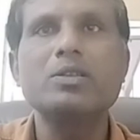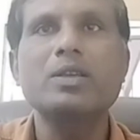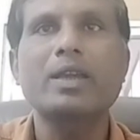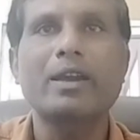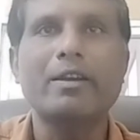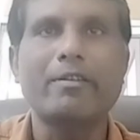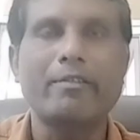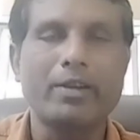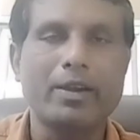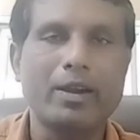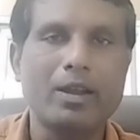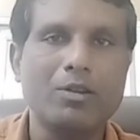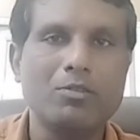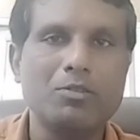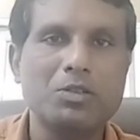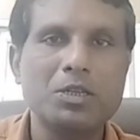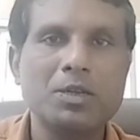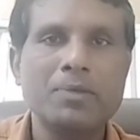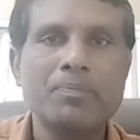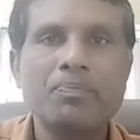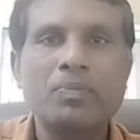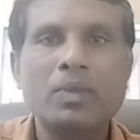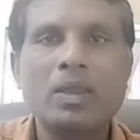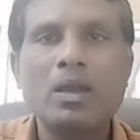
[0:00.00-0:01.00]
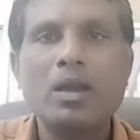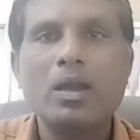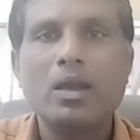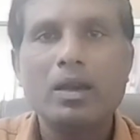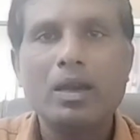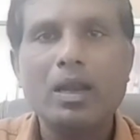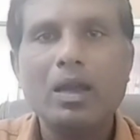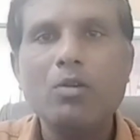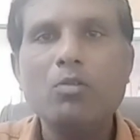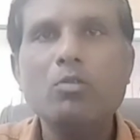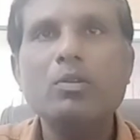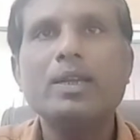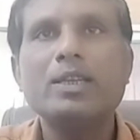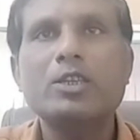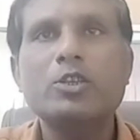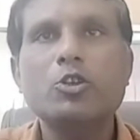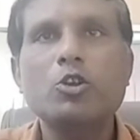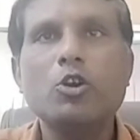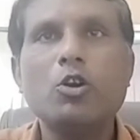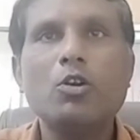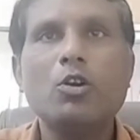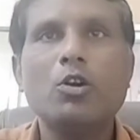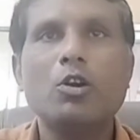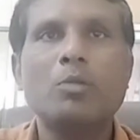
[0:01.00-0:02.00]
carried out. Now let's
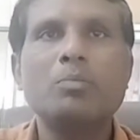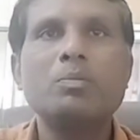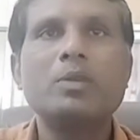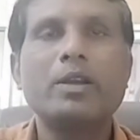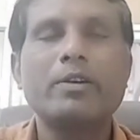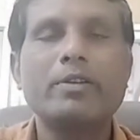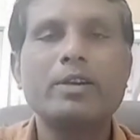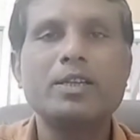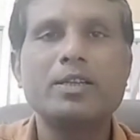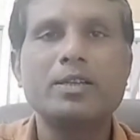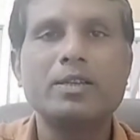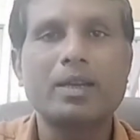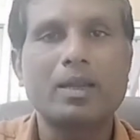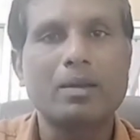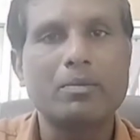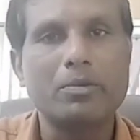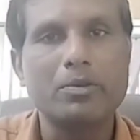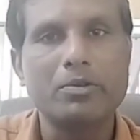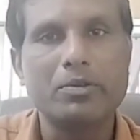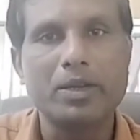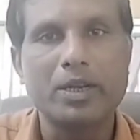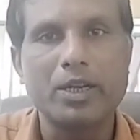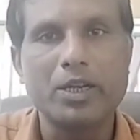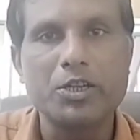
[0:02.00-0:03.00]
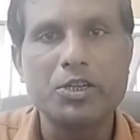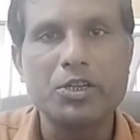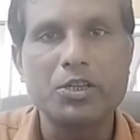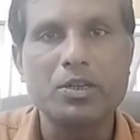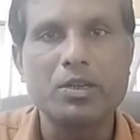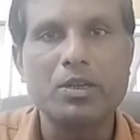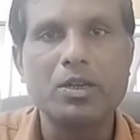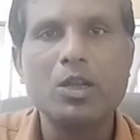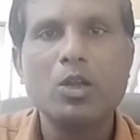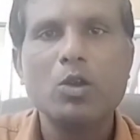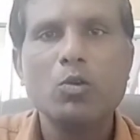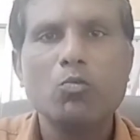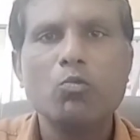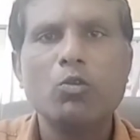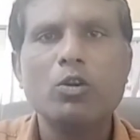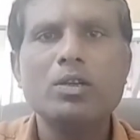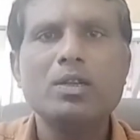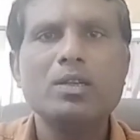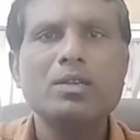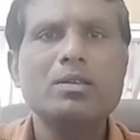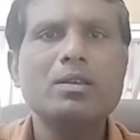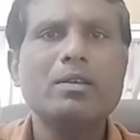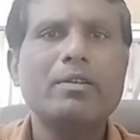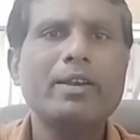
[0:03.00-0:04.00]
talk of the written communication.
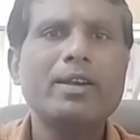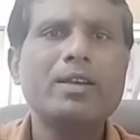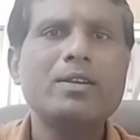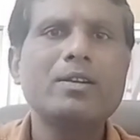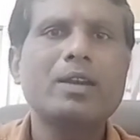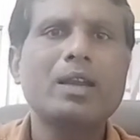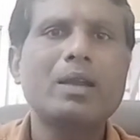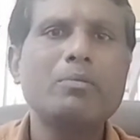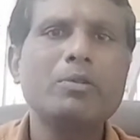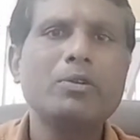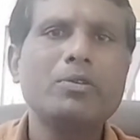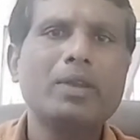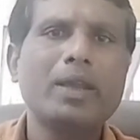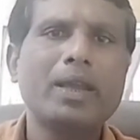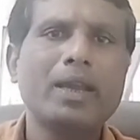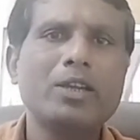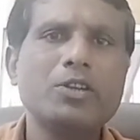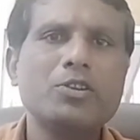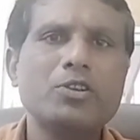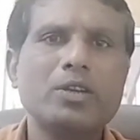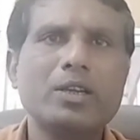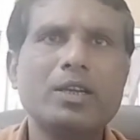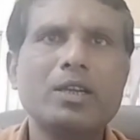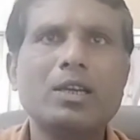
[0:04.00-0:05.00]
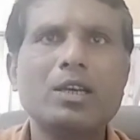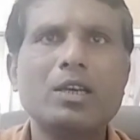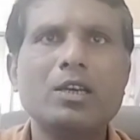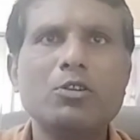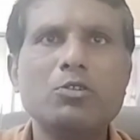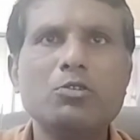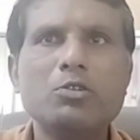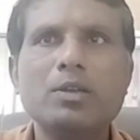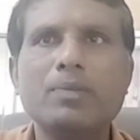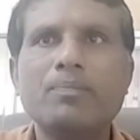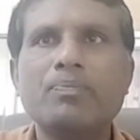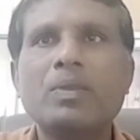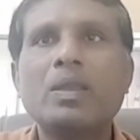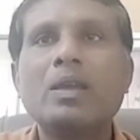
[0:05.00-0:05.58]
What does the written communication include?